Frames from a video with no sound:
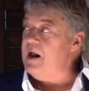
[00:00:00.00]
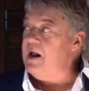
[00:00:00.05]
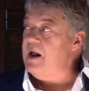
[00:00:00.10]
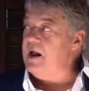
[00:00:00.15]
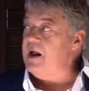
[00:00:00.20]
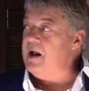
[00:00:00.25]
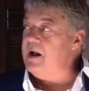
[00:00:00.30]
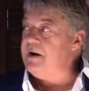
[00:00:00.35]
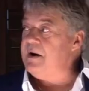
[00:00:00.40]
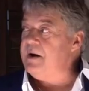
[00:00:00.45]

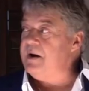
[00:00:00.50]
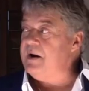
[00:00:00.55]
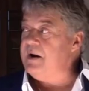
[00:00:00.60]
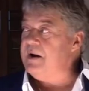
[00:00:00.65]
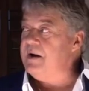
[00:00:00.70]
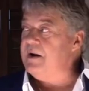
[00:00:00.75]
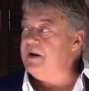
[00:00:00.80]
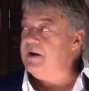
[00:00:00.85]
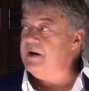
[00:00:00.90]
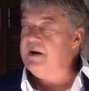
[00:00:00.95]
And
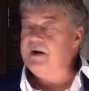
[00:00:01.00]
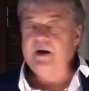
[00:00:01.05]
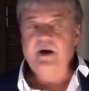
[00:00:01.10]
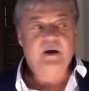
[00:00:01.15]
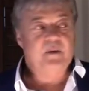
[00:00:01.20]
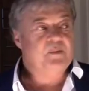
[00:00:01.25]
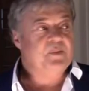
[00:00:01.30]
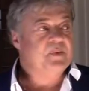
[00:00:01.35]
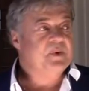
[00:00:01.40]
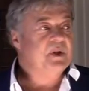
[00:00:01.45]

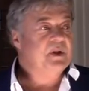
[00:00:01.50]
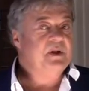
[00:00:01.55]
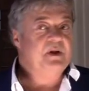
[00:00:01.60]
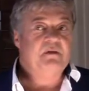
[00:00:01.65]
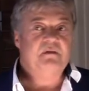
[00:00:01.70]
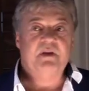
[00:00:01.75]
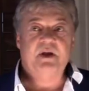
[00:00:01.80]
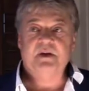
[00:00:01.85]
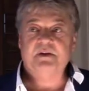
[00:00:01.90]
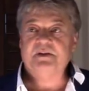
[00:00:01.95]
I
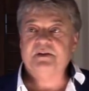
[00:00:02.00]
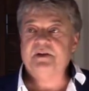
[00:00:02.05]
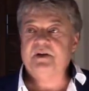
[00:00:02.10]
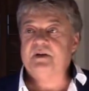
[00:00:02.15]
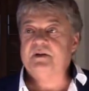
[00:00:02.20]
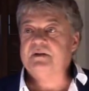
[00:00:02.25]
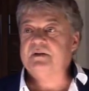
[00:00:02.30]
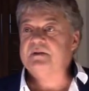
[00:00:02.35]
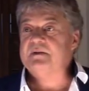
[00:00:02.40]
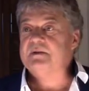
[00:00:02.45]
believe that's
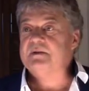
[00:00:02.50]
it.